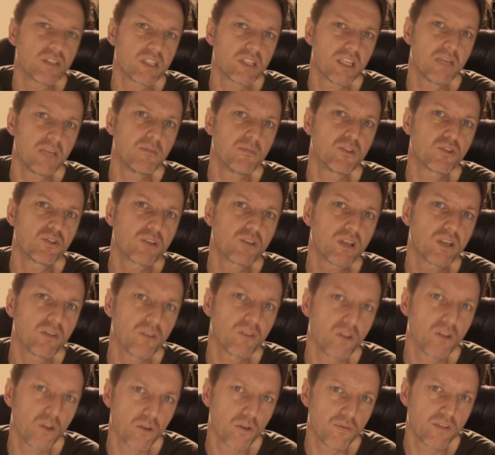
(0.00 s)
The imagery, a
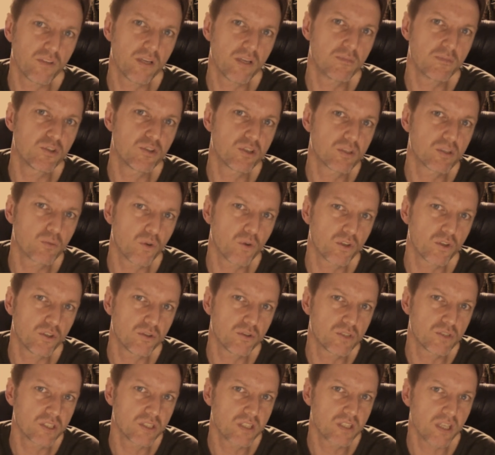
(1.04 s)
lot of the imagery, is what
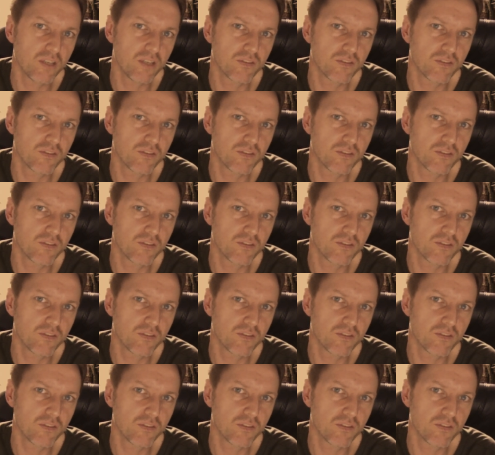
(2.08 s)
you'd see